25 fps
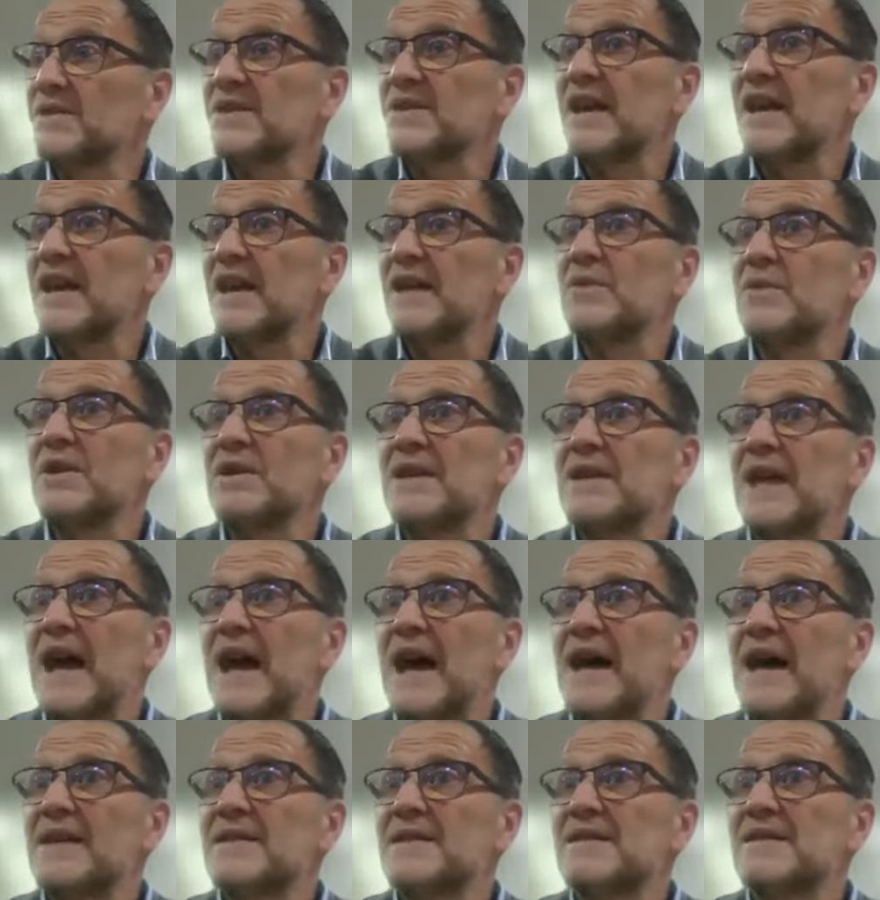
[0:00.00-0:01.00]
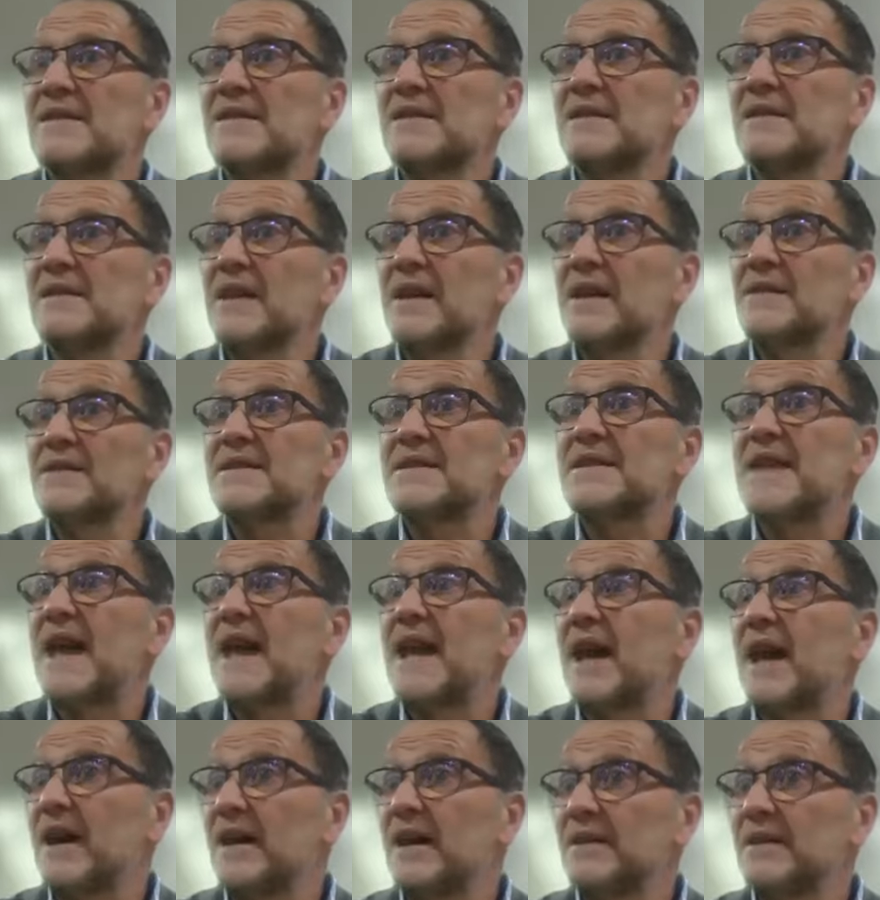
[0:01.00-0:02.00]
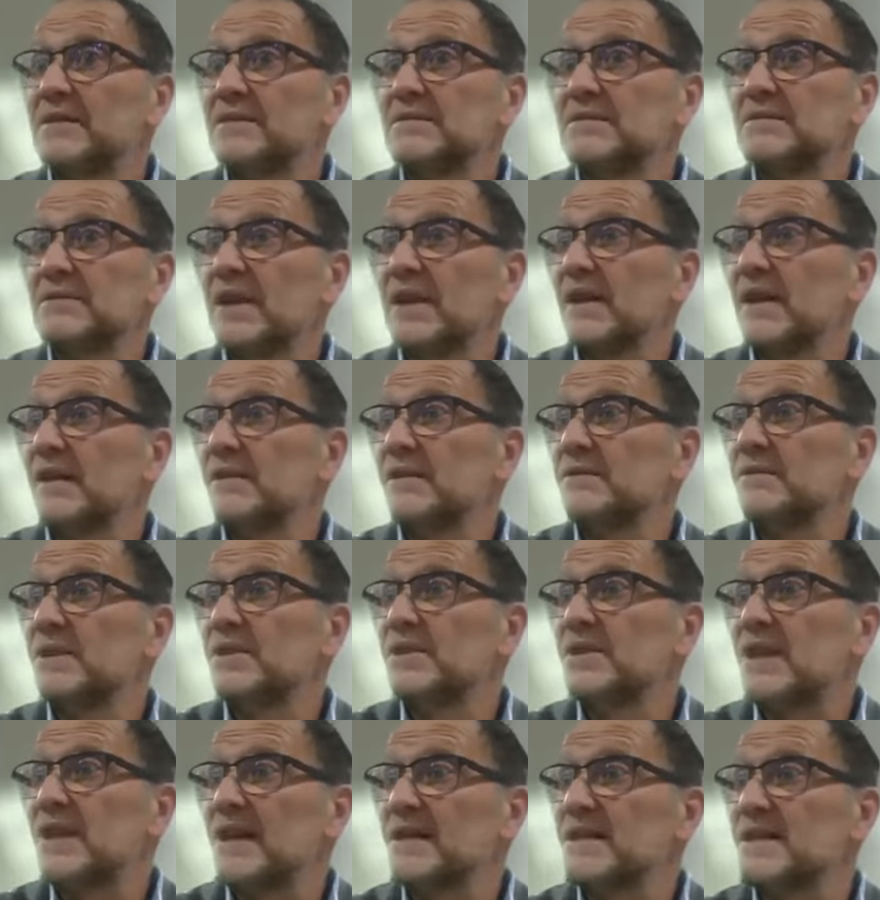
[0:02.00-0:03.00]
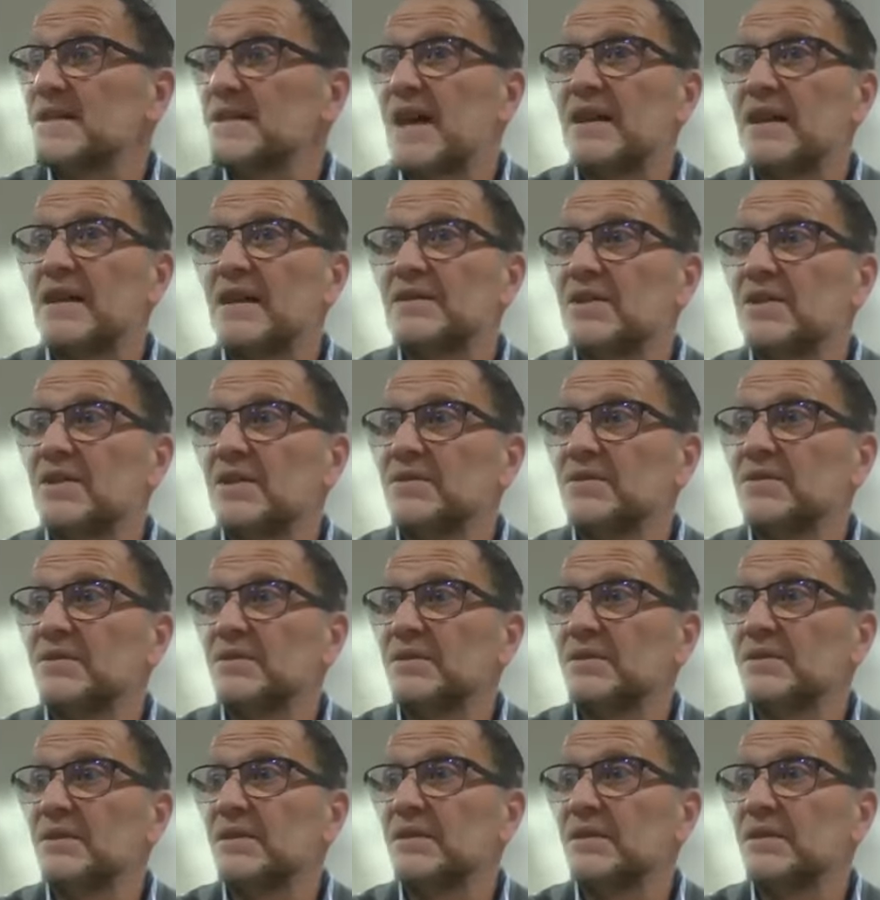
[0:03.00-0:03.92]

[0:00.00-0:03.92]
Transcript: Same word as Hatzalah. Okay, what does Hatzalah do?